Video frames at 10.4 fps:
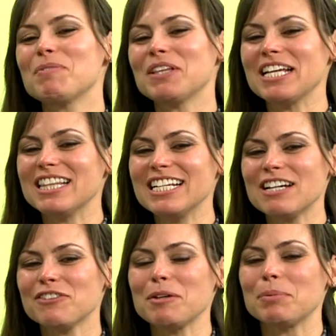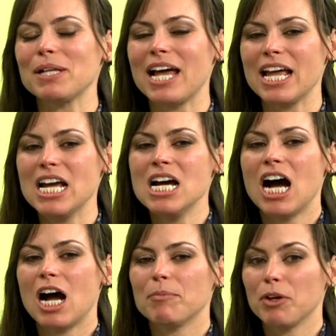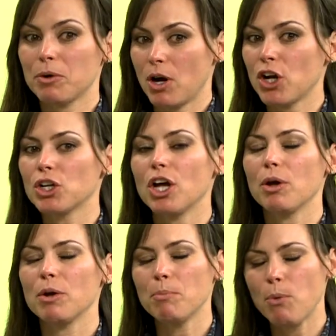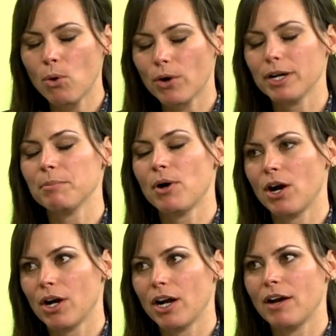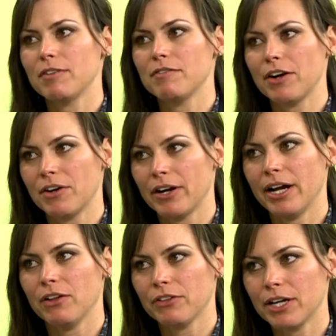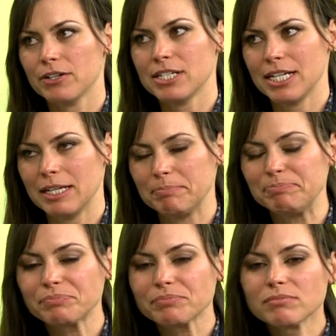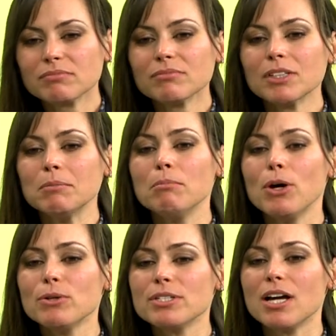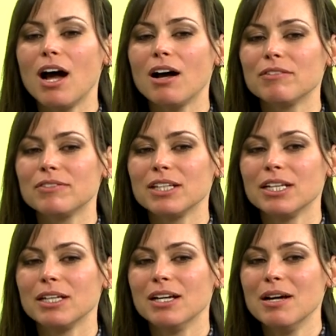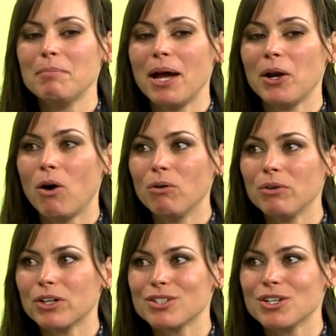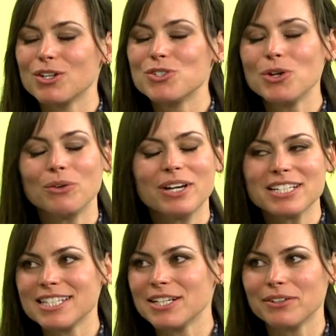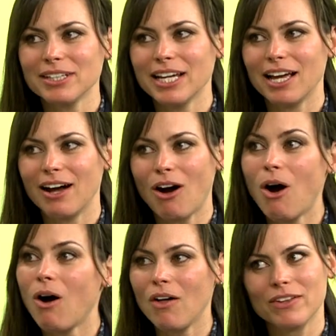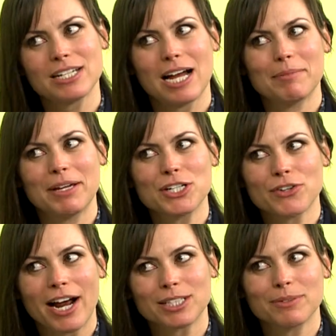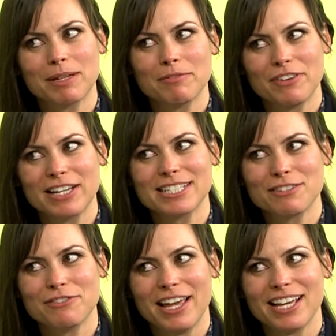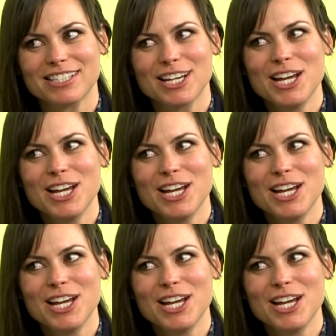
but they, they definitely play, um, they're an important part of the veterinary healthcare team most of the pet owners don't necessarily all the time interact with them face to face.